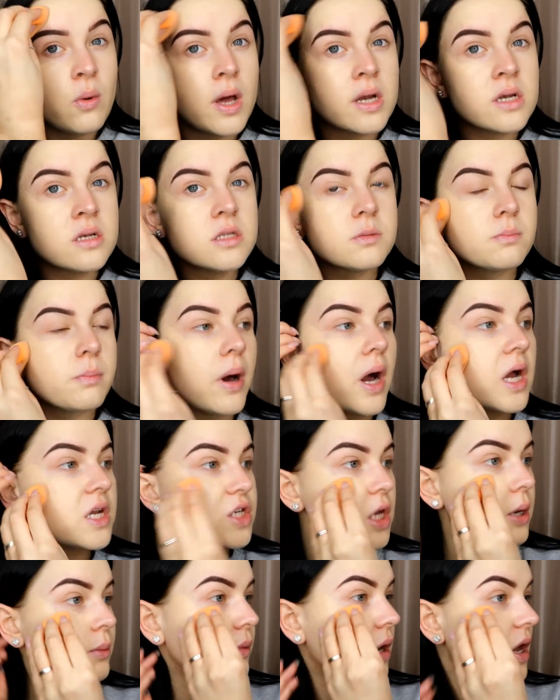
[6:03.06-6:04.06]
ones, but I
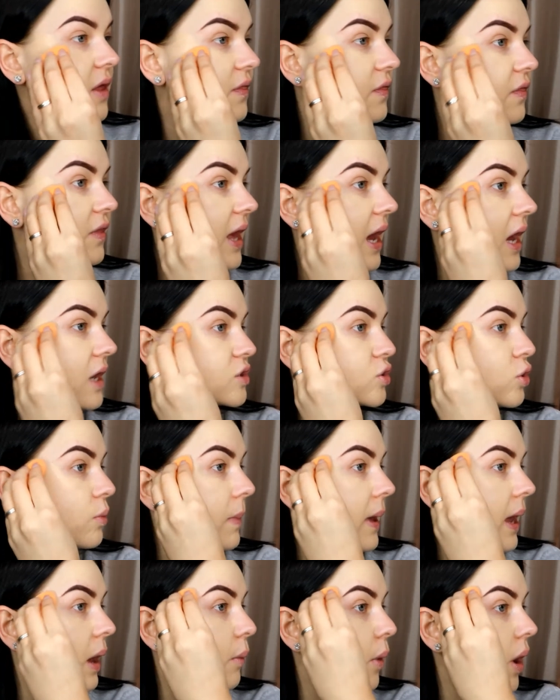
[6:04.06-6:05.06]
don't like the actual
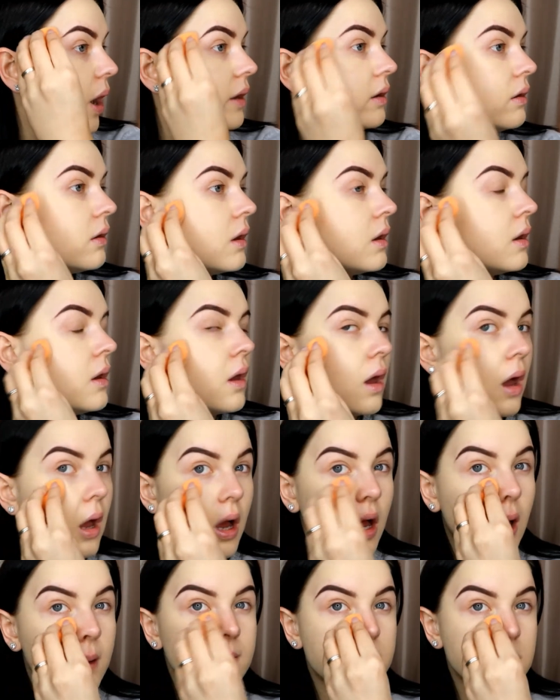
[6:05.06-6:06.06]
big one.
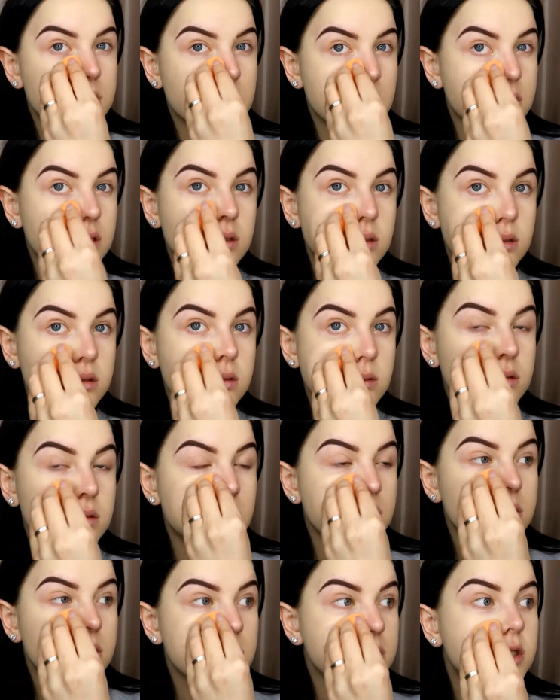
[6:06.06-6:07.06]
Um,
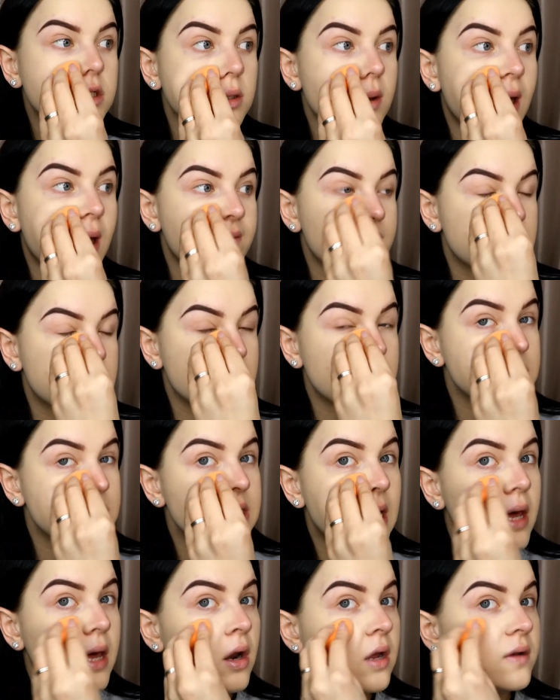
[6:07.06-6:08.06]
so ever since
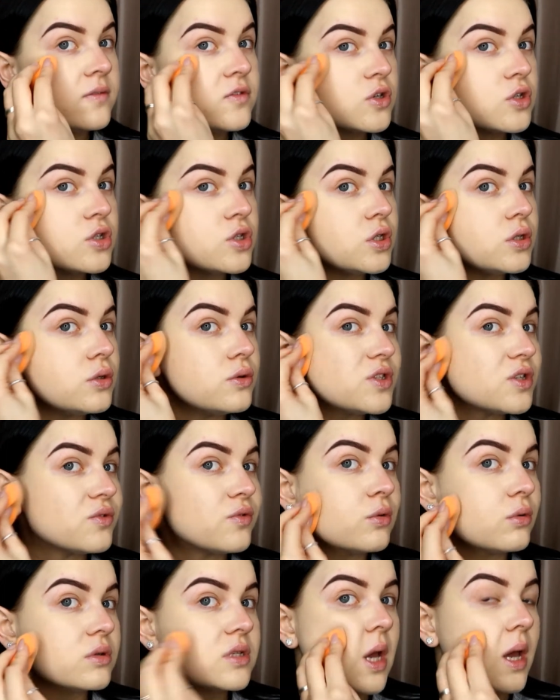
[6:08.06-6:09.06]
then, I've just used the
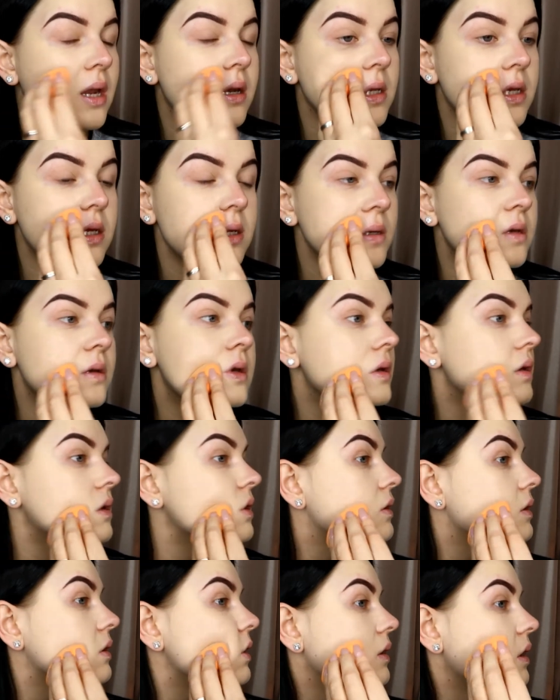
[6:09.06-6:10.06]
Real Technique
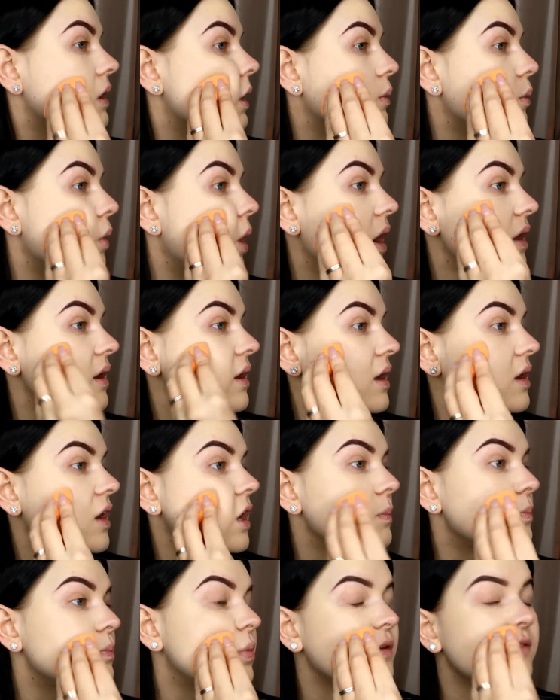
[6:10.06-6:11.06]
one, and
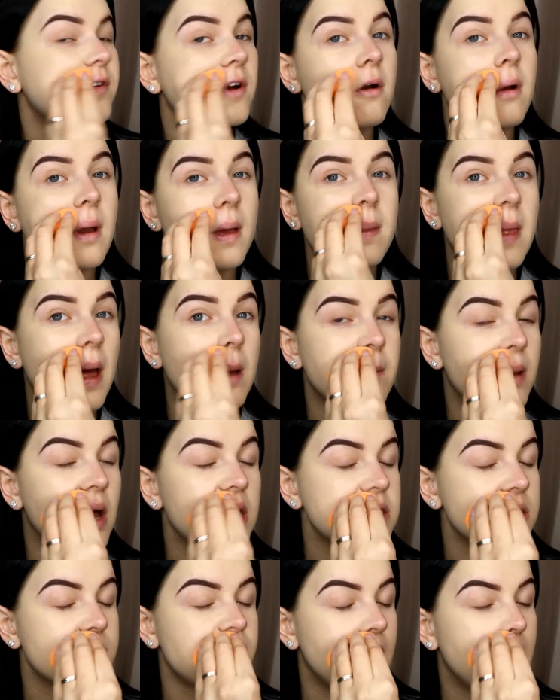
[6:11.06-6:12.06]
I prefer it that
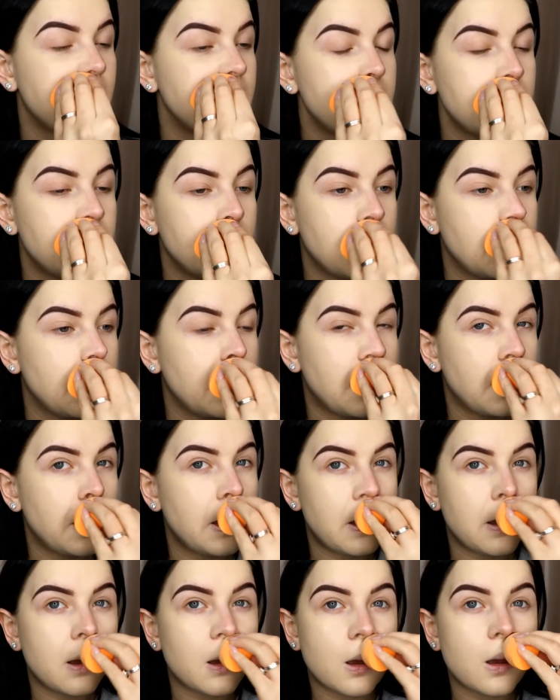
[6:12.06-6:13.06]
massively.
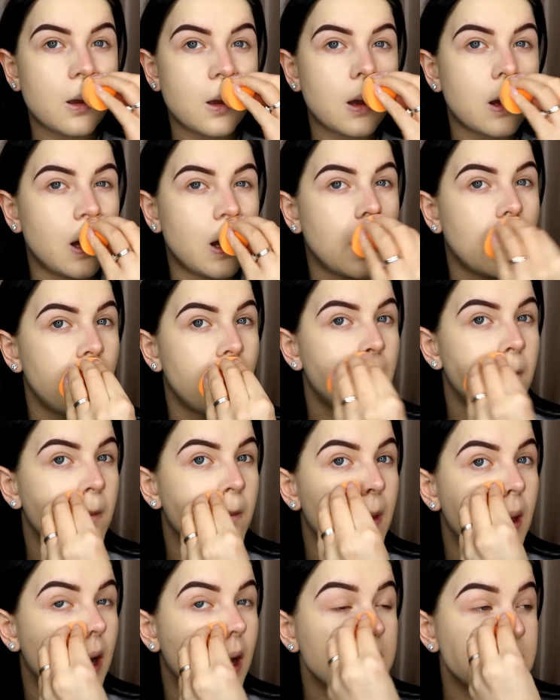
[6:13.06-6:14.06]

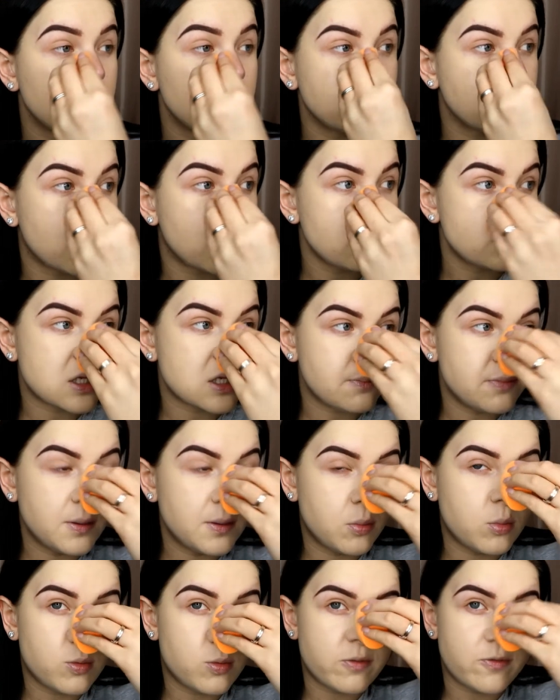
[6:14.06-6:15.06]
Um, I don't know. Some
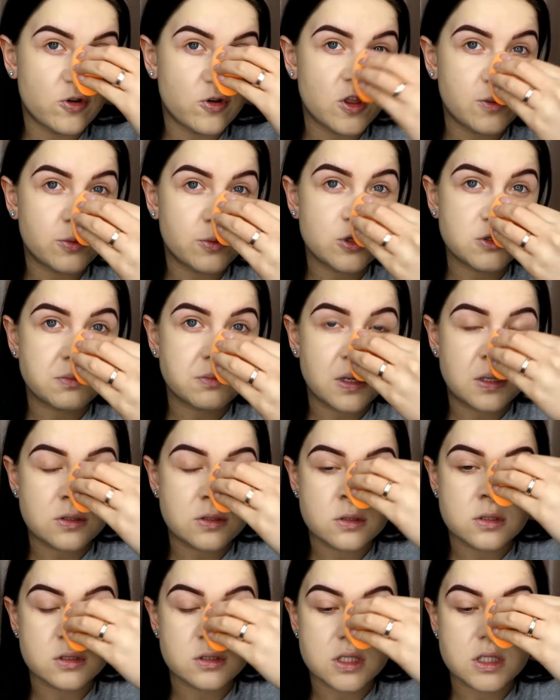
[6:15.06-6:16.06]
people prefer the Beauty
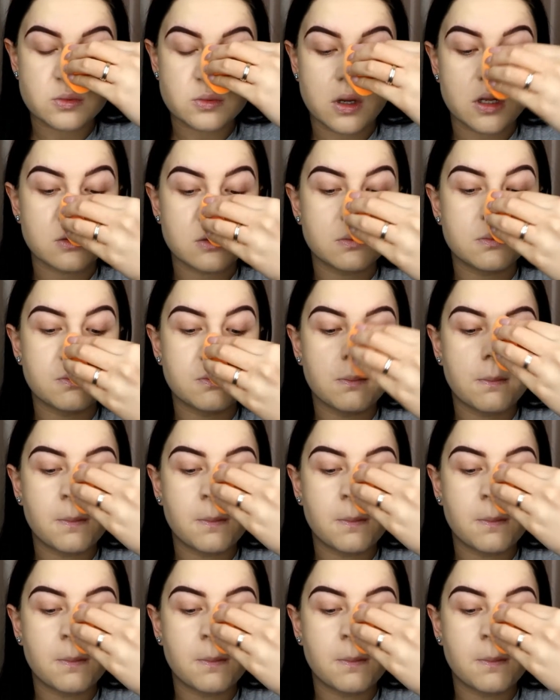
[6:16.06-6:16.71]
Blender to this one.